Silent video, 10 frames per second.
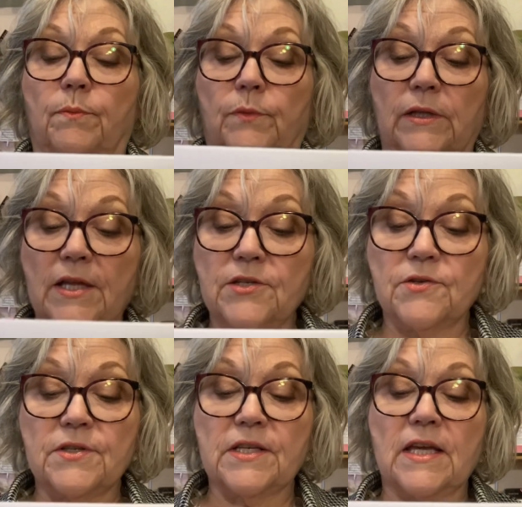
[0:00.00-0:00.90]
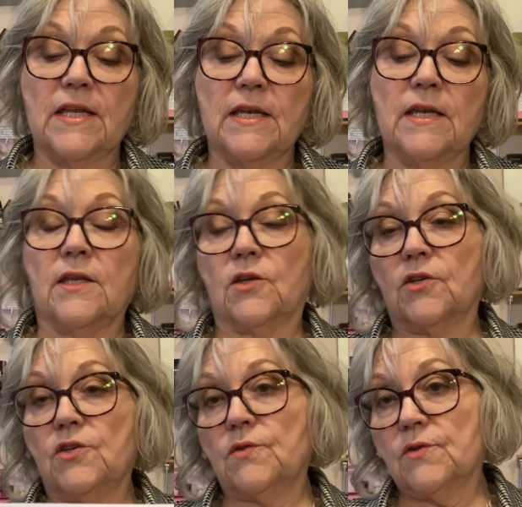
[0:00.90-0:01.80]
cleanse your skin. You
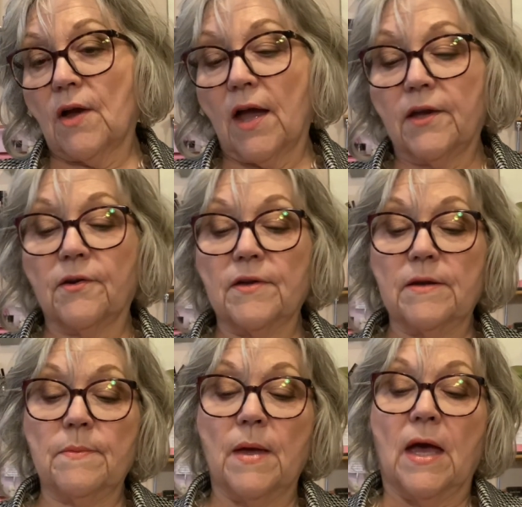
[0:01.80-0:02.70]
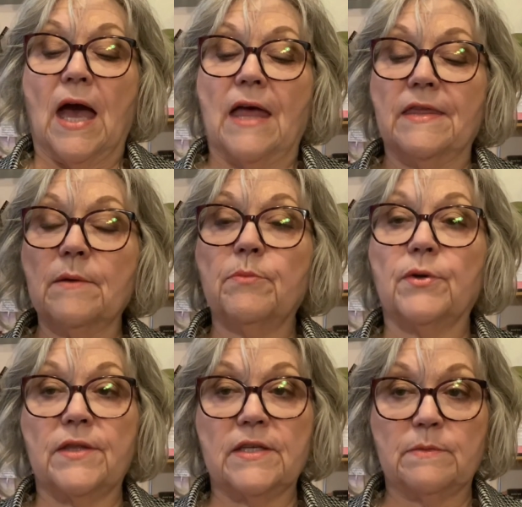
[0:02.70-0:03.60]
can use your eye cream and then
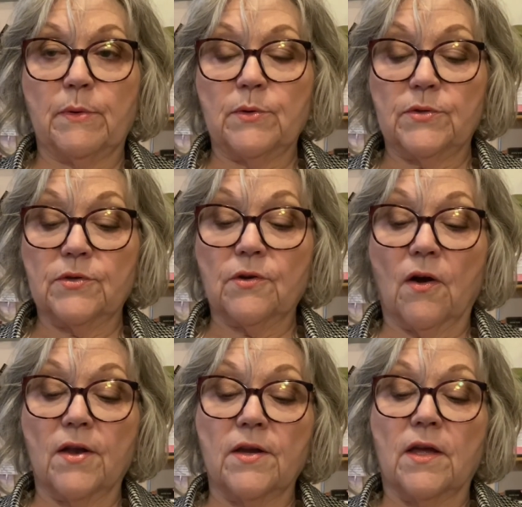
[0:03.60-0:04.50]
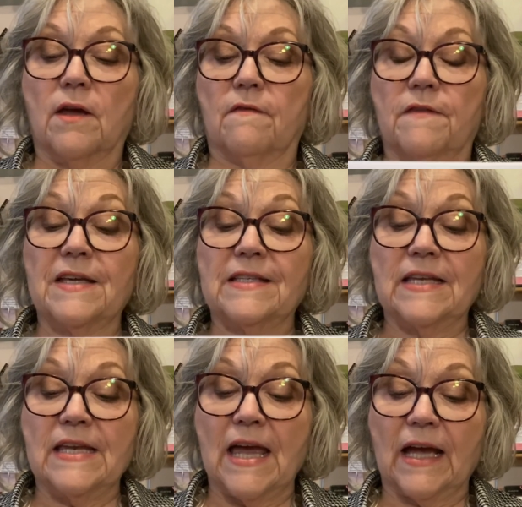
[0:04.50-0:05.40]
put this booster on face
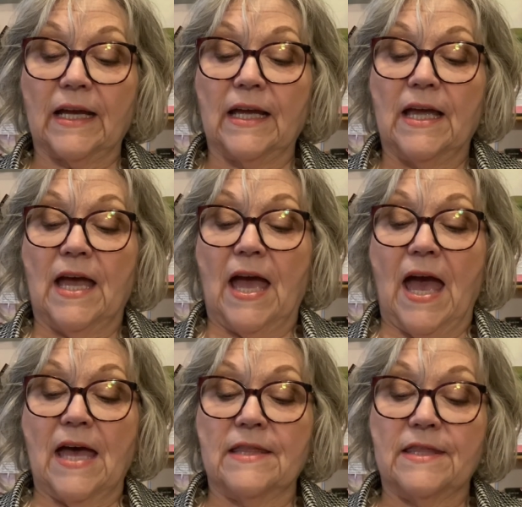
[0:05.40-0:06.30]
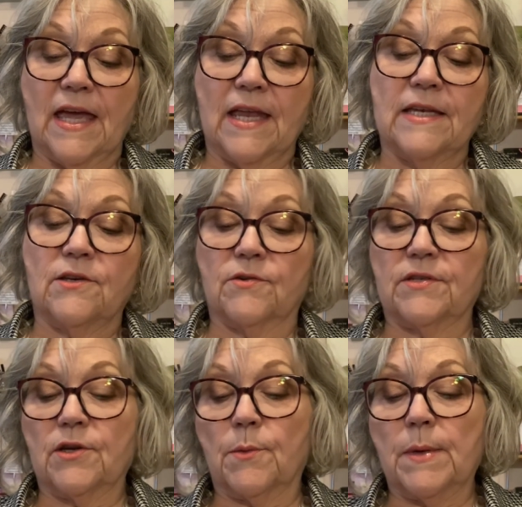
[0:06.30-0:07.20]
and neck and then your
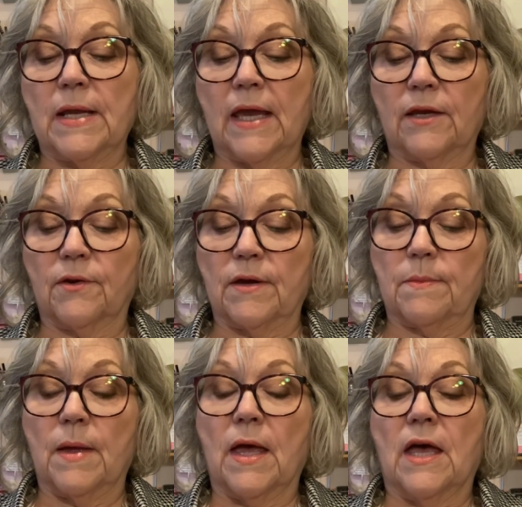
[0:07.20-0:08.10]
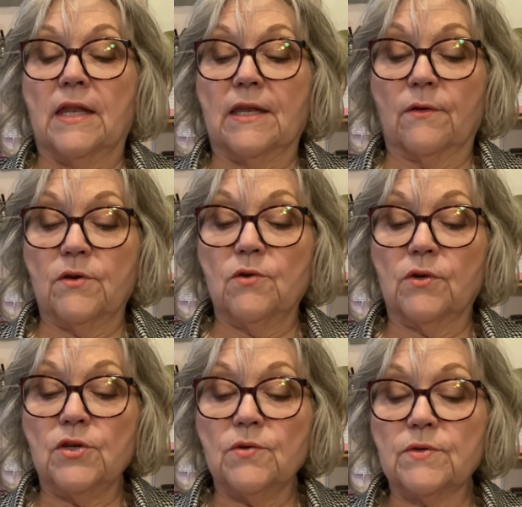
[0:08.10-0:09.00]
serum and night cream. Now you
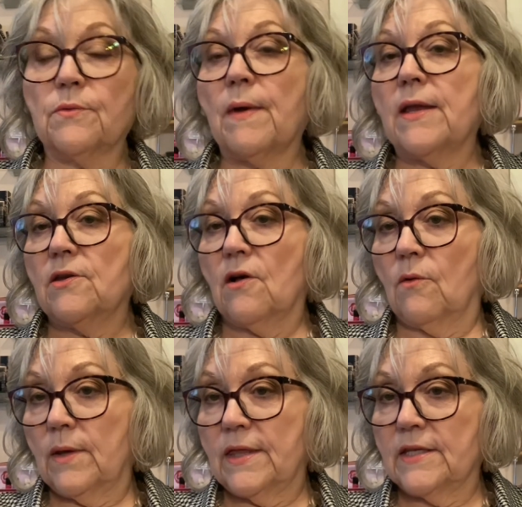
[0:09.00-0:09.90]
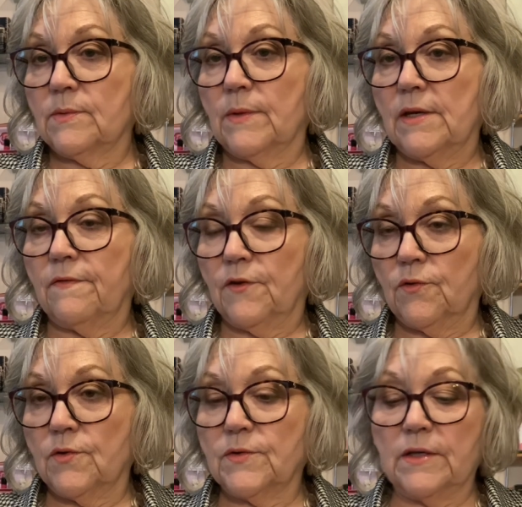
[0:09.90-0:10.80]
can use a retinol with this one if you're
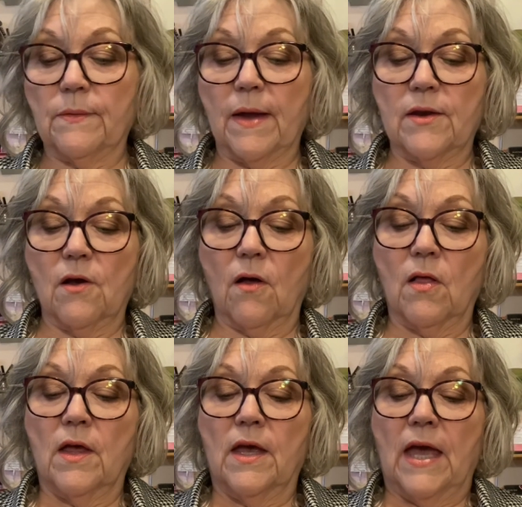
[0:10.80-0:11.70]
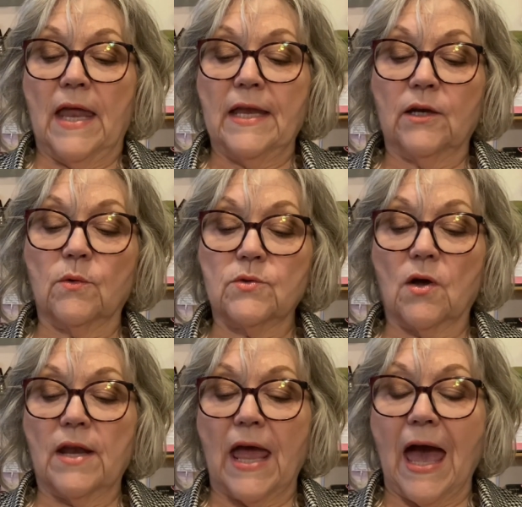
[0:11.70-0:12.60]
using retinol and it goes
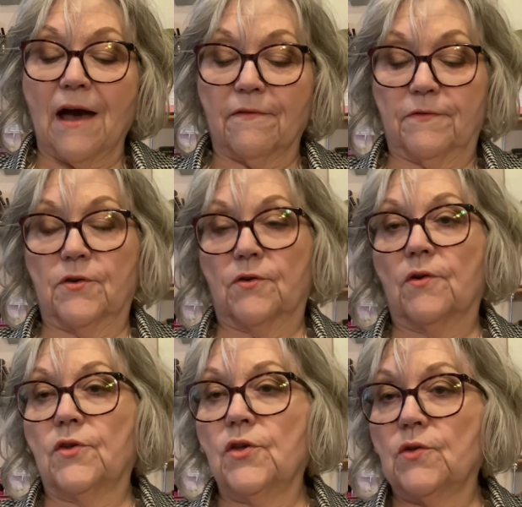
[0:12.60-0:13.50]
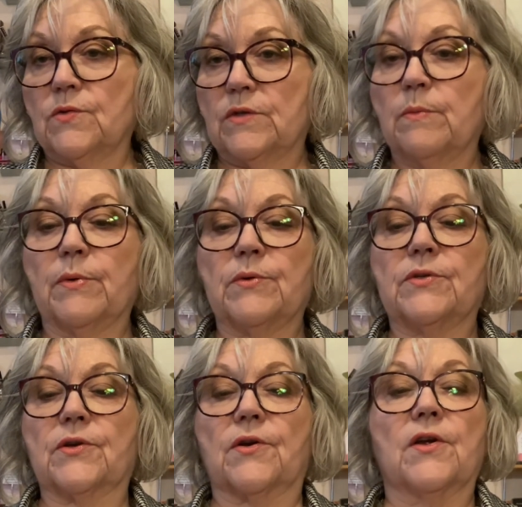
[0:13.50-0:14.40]
on after you use the
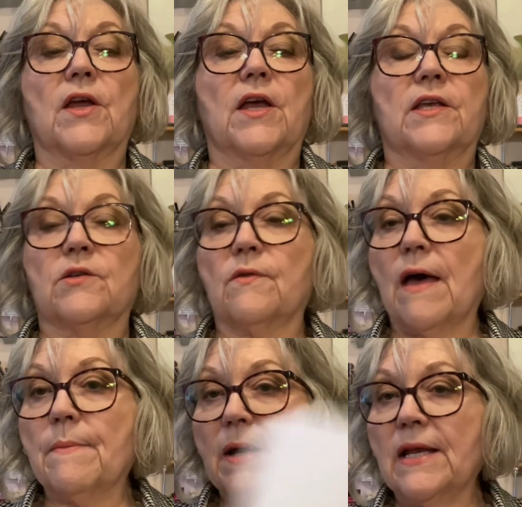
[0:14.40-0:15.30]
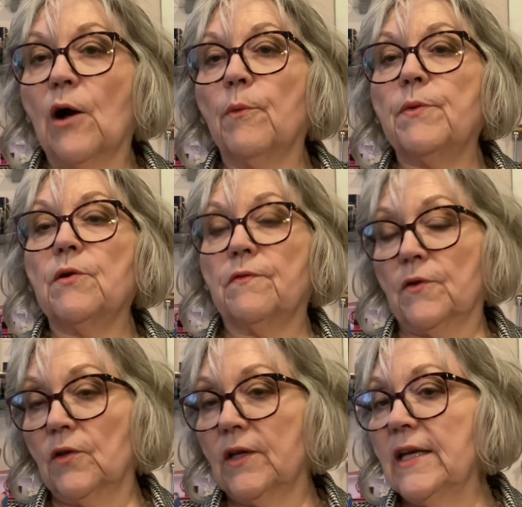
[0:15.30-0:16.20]
booster. So that might help you if
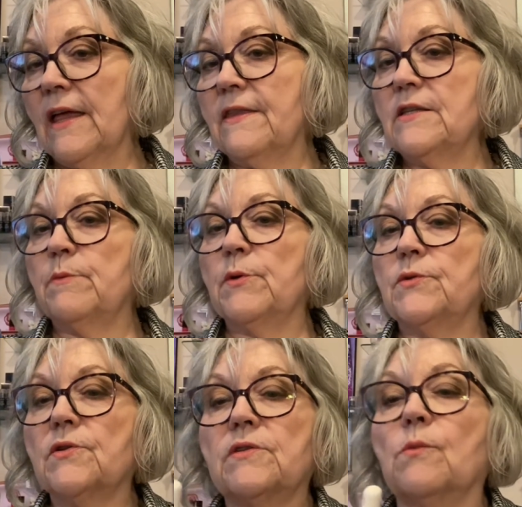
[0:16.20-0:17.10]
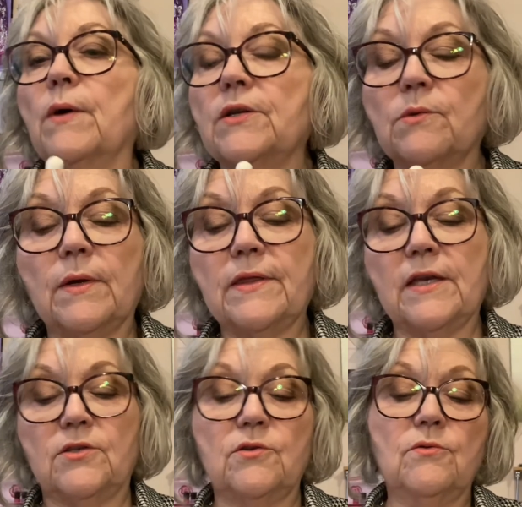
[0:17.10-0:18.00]
you're looking at these boosters and wonder what
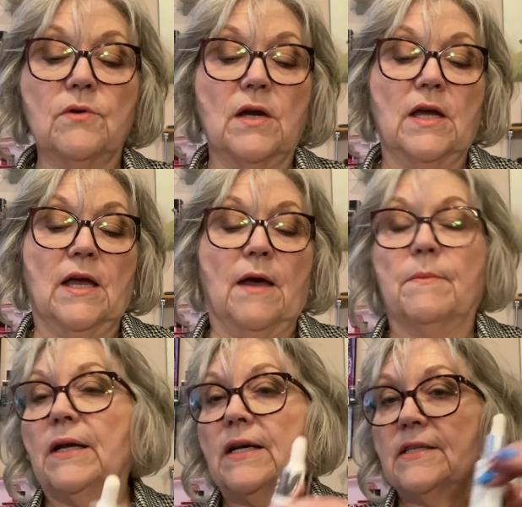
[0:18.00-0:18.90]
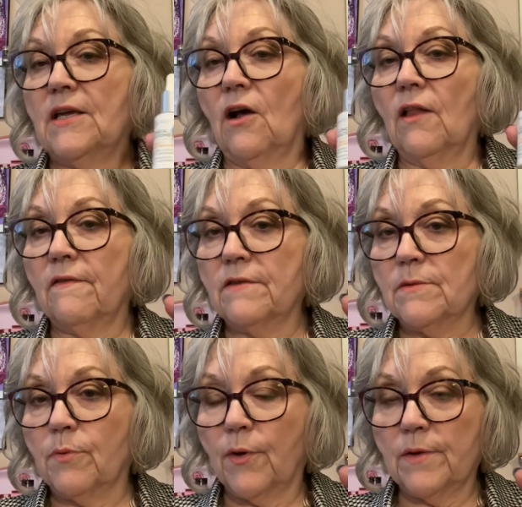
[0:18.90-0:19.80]
they do because they all have an
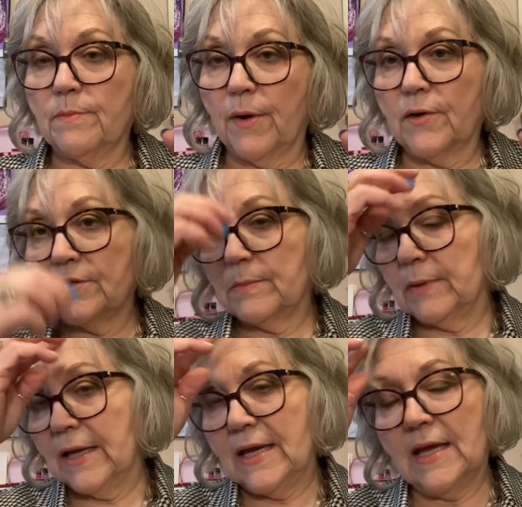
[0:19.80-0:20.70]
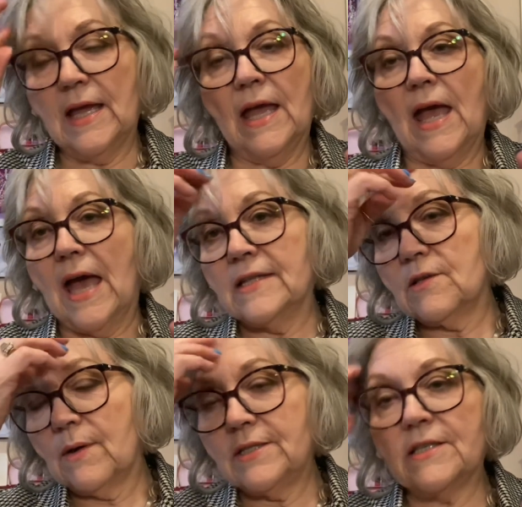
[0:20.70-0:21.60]
important part to play. And
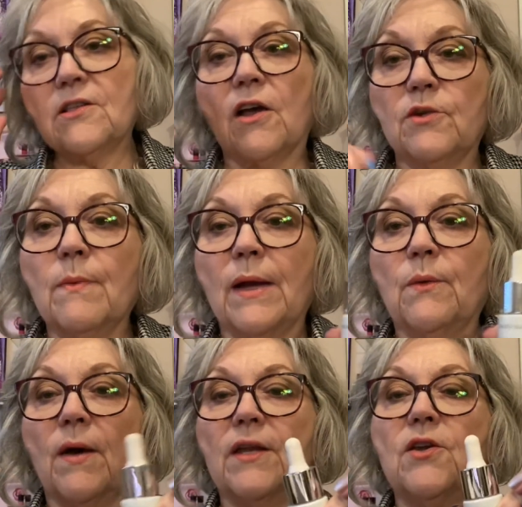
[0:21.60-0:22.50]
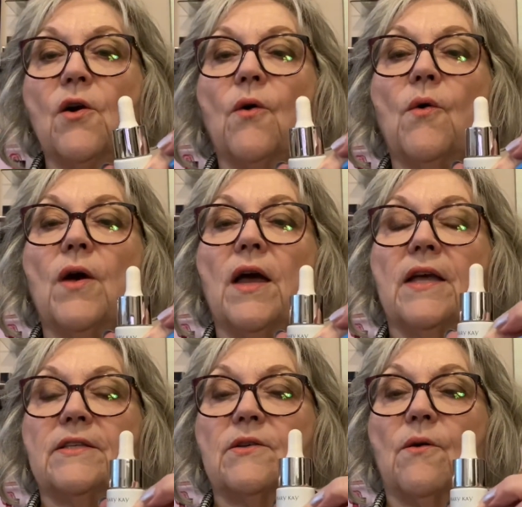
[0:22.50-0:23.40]
so I just thought you might want to know.
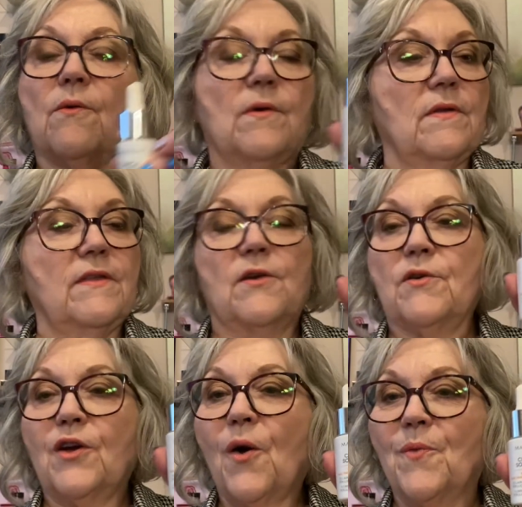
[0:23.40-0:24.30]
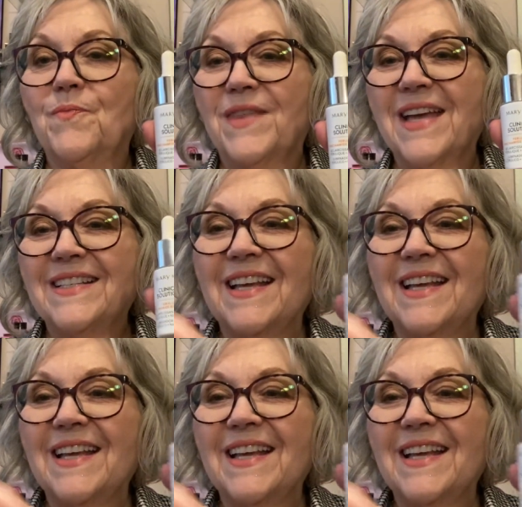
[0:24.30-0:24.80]
So there you go. Thanks,